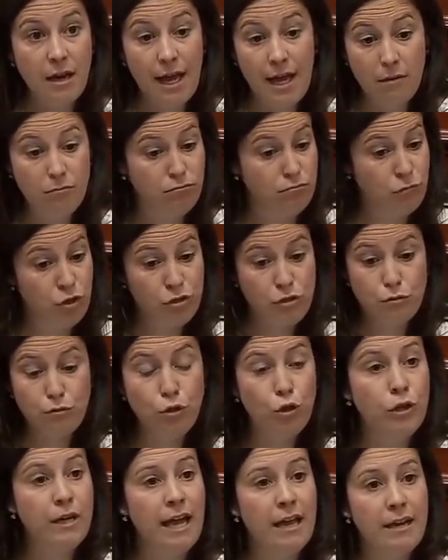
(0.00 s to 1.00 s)
and just
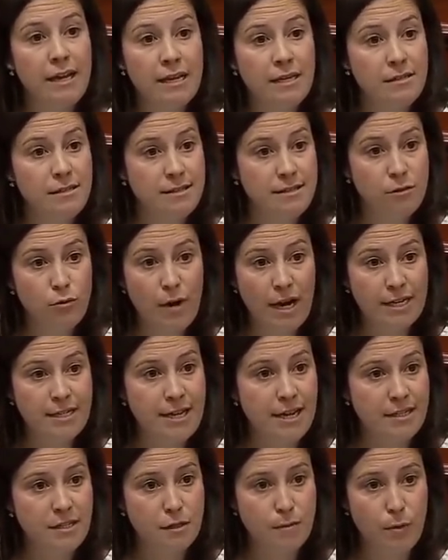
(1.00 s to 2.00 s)
look at his direct
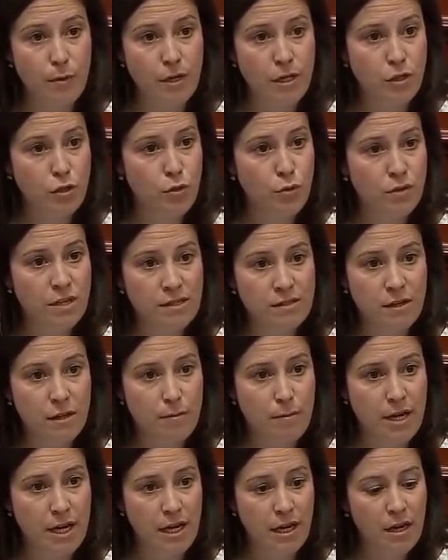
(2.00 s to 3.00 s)
testimony to this
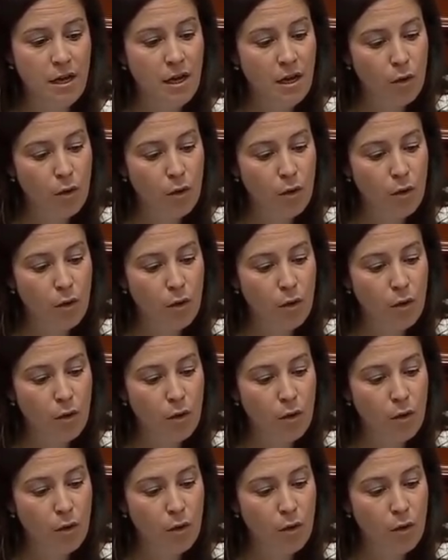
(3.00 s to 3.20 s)
committee,